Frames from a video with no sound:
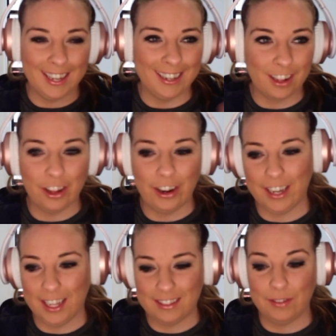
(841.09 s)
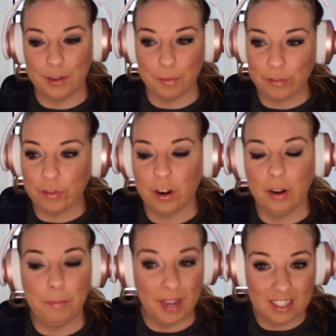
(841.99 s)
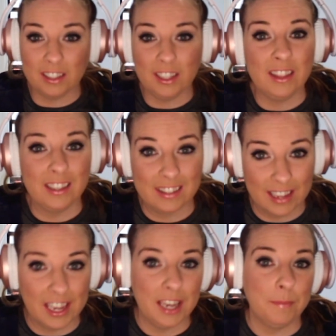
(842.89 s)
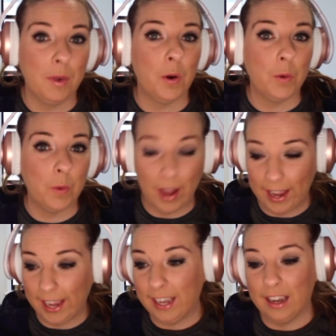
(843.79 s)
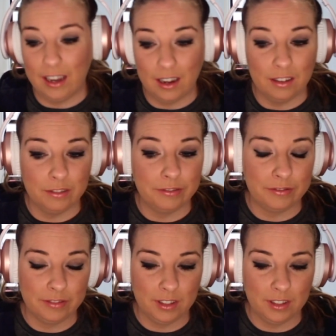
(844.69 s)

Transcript: and Clark had saved him before. Basically the same way of